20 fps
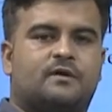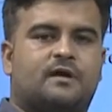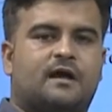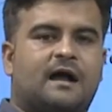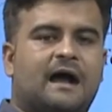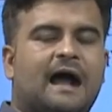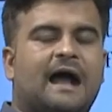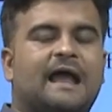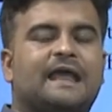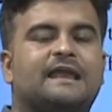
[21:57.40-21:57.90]

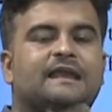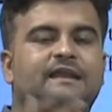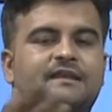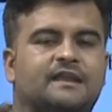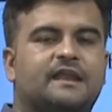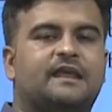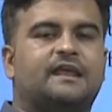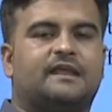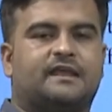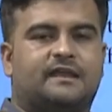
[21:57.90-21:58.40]

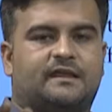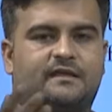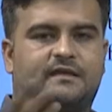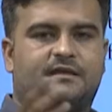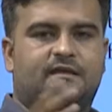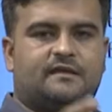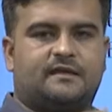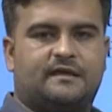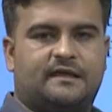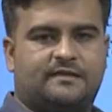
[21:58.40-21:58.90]
ID
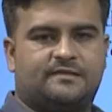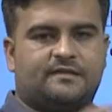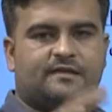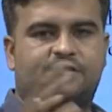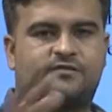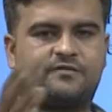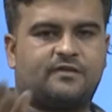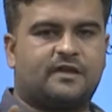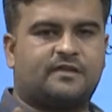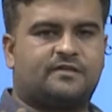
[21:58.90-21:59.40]
as a
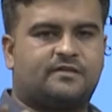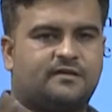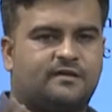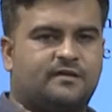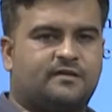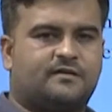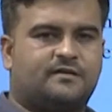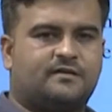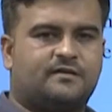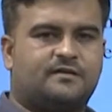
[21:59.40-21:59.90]

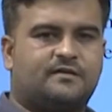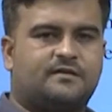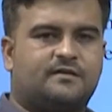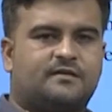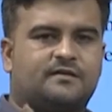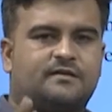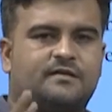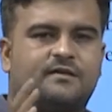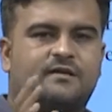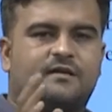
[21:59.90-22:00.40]
structure,
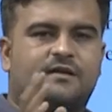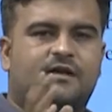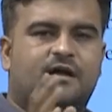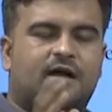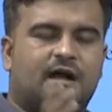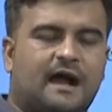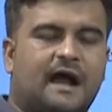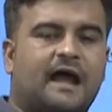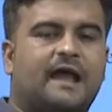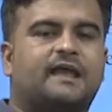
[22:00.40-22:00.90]

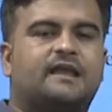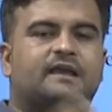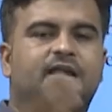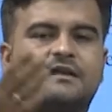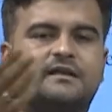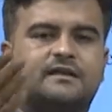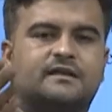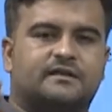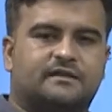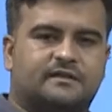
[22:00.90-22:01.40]

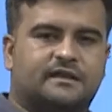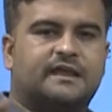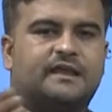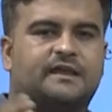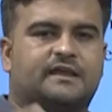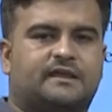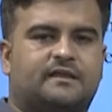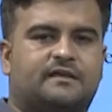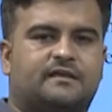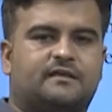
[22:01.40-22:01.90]

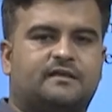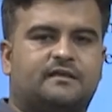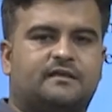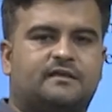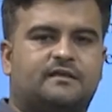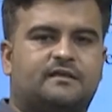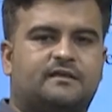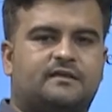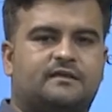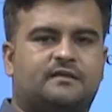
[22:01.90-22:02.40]
ID,
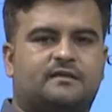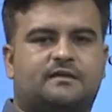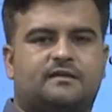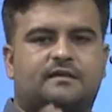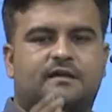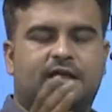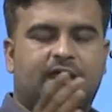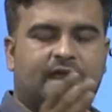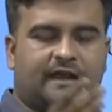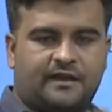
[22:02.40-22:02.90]

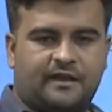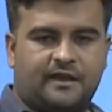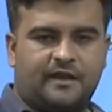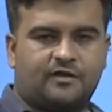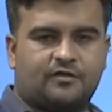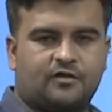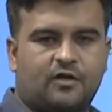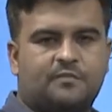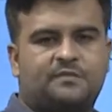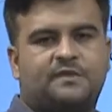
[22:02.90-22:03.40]

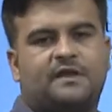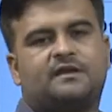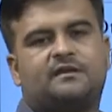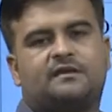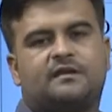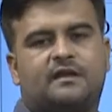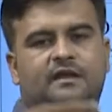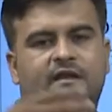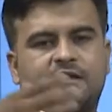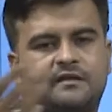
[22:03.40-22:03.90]
indirect object,
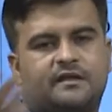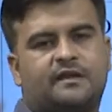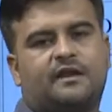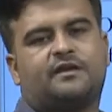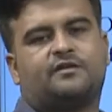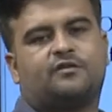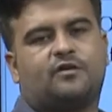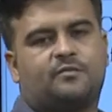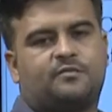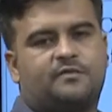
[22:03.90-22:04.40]

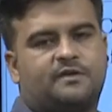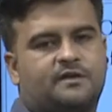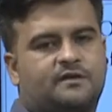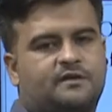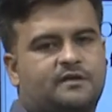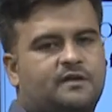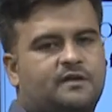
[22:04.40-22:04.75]
direct object,